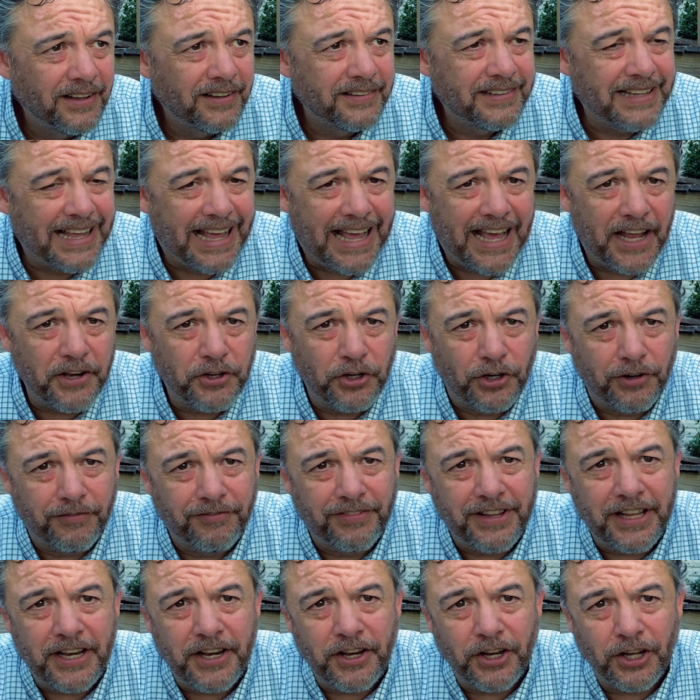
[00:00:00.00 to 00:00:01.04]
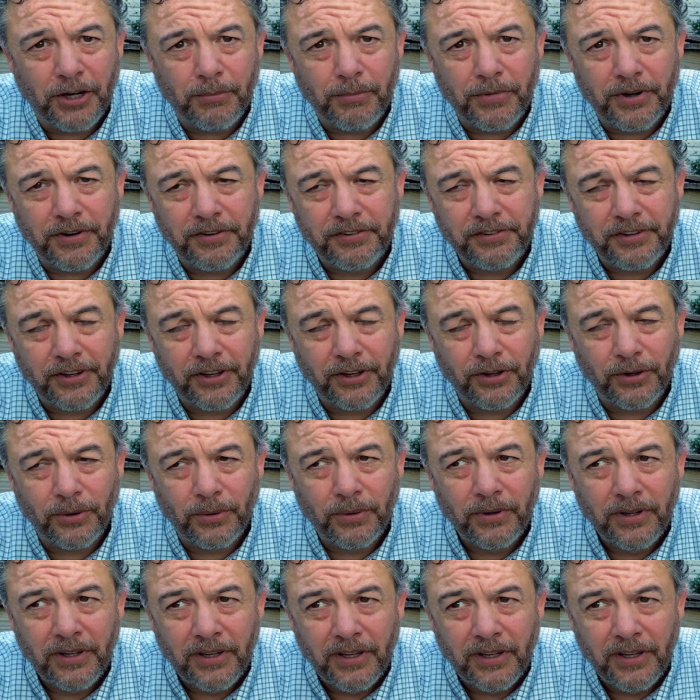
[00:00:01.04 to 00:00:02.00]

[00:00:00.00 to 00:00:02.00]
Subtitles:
tied to your VIN number. So